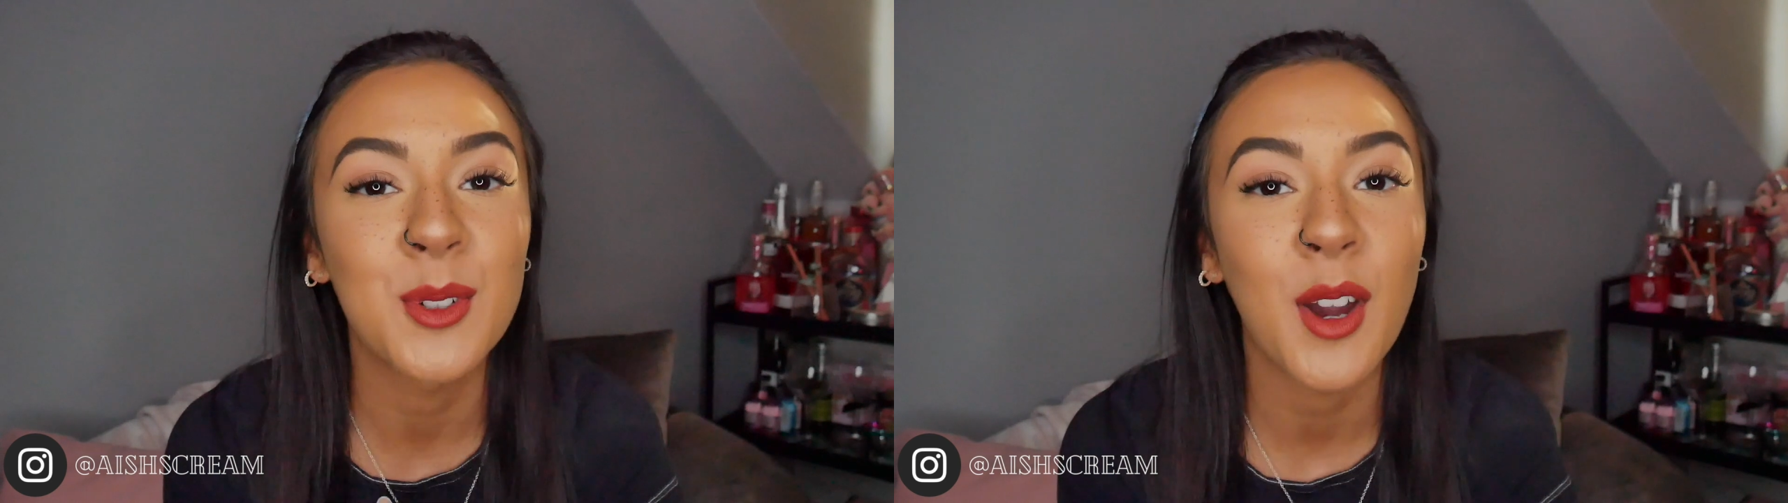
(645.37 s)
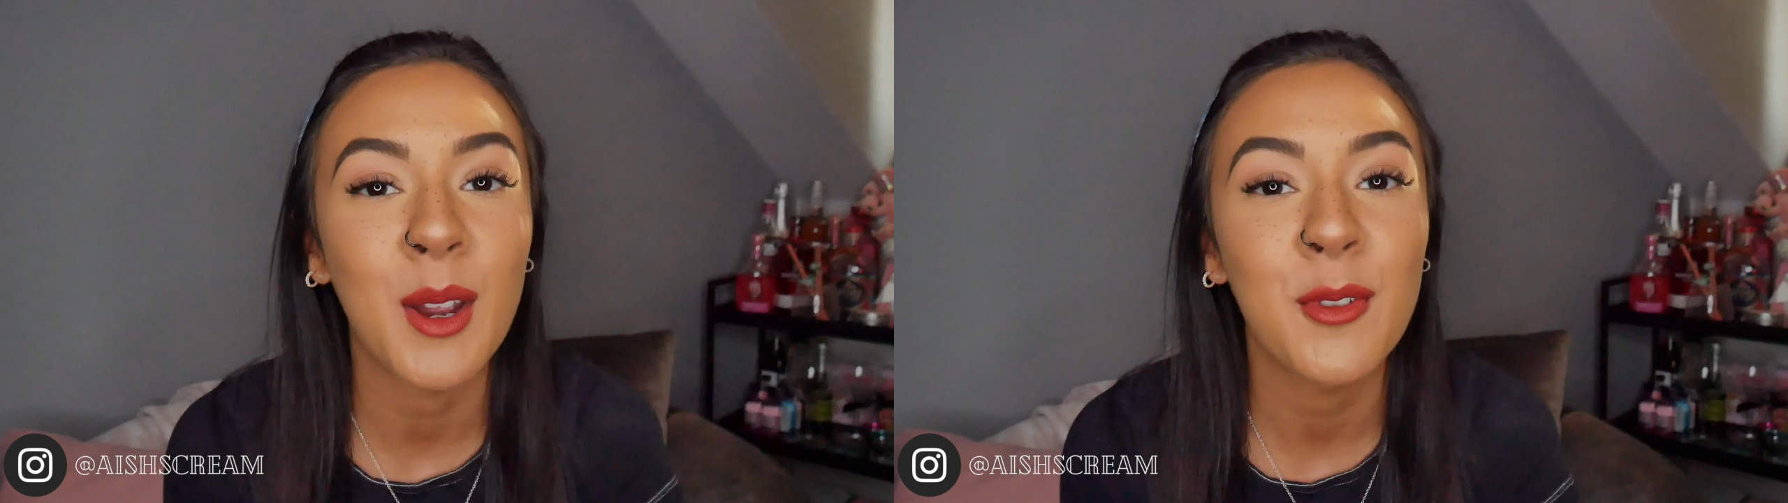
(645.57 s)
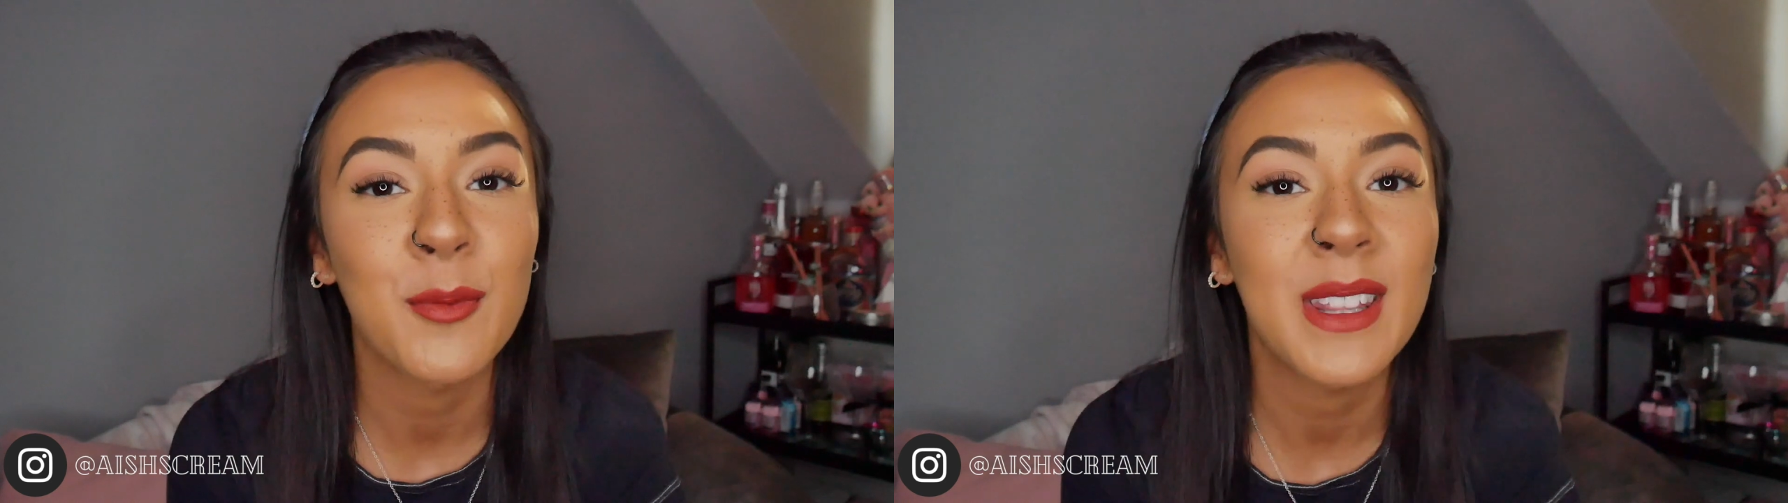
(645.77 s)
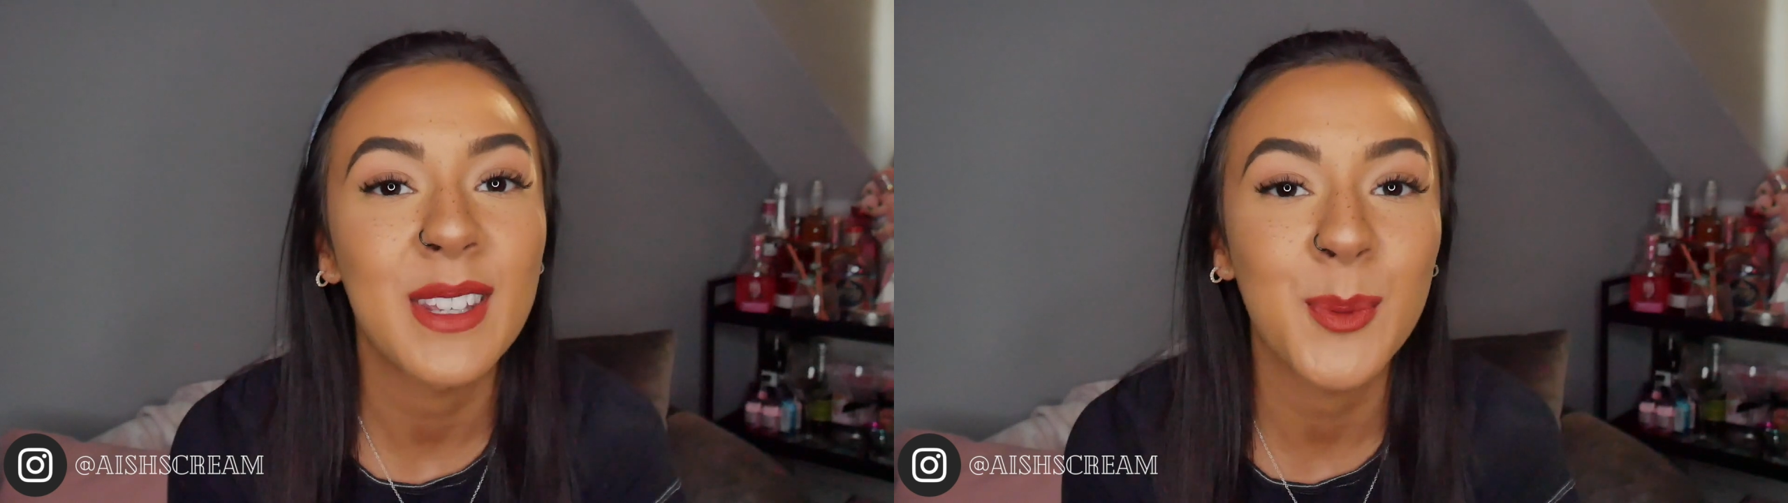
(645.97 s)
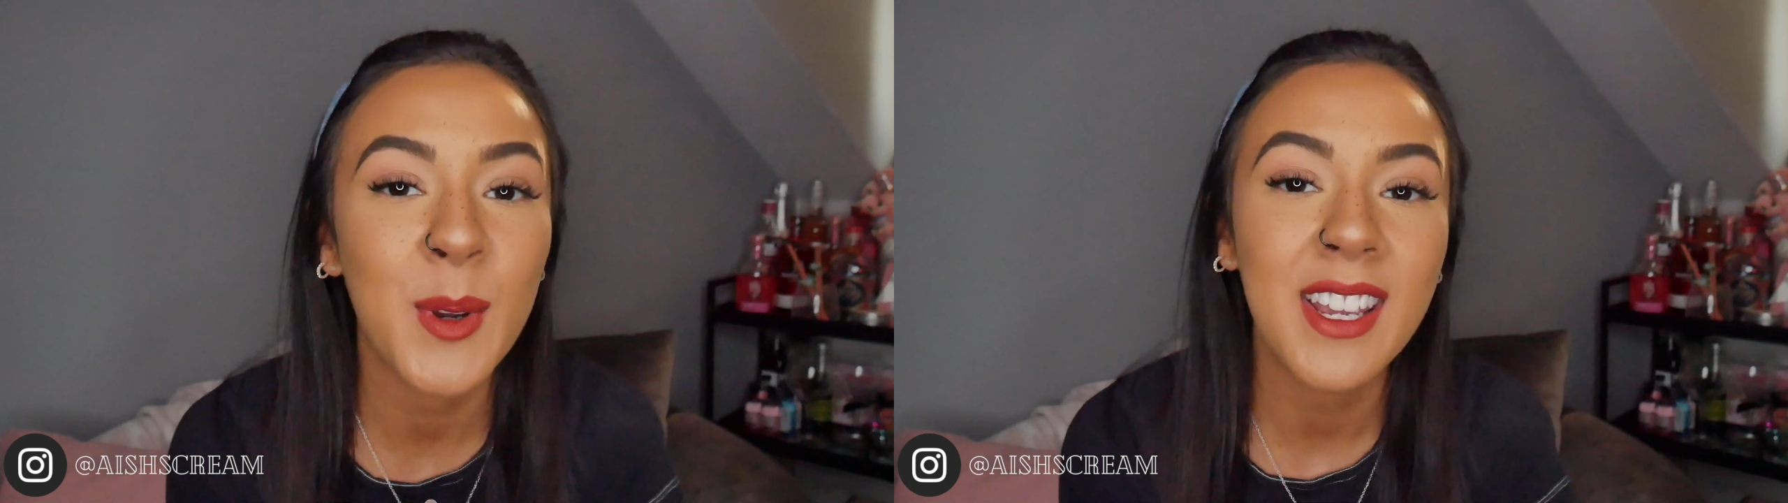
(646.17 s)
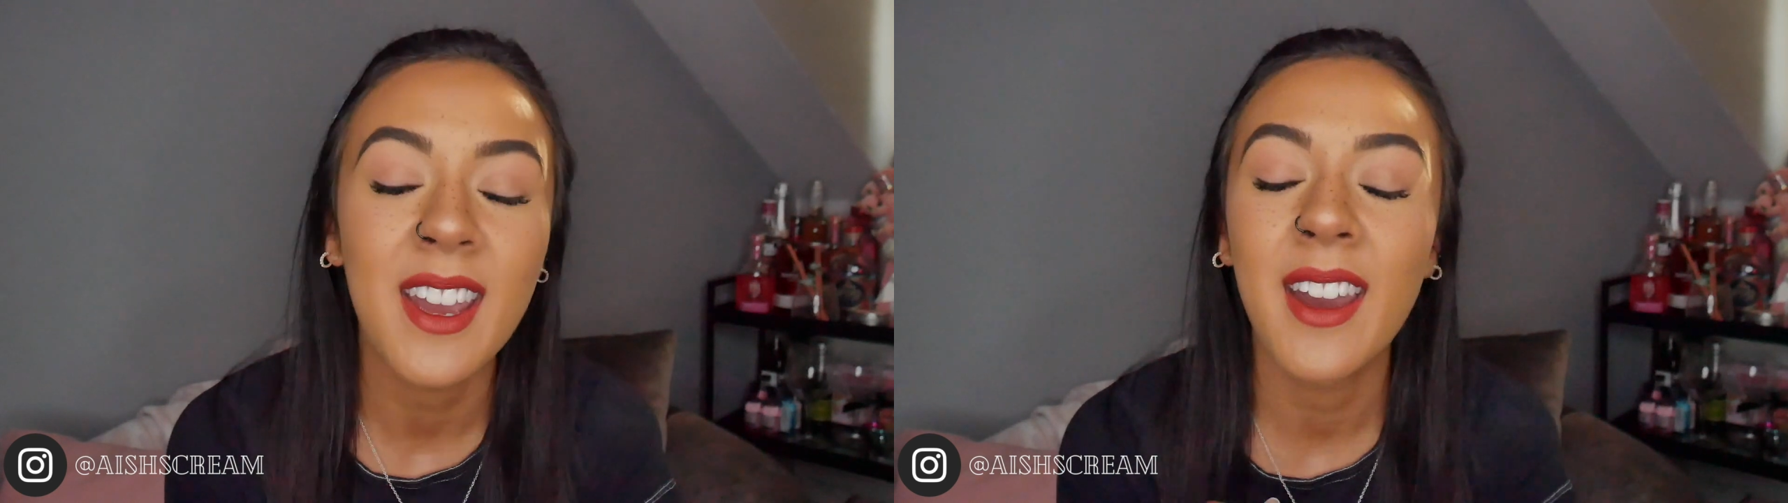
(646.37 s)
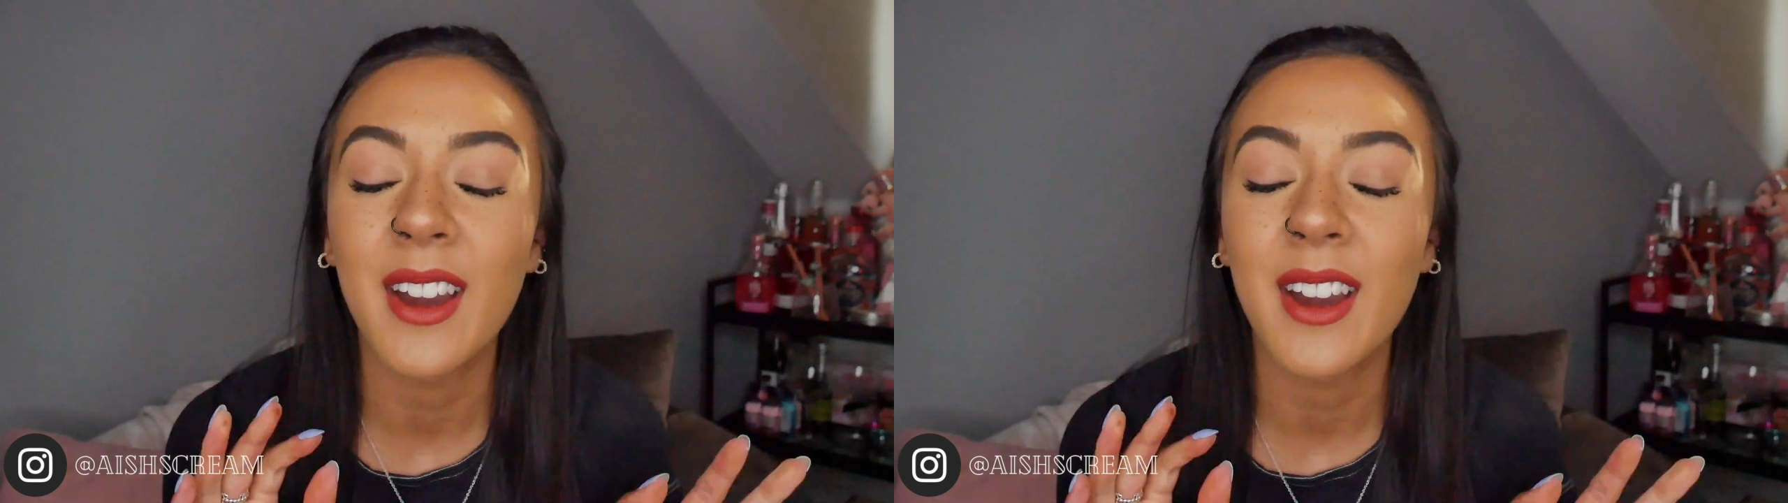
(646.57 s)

time with me this week.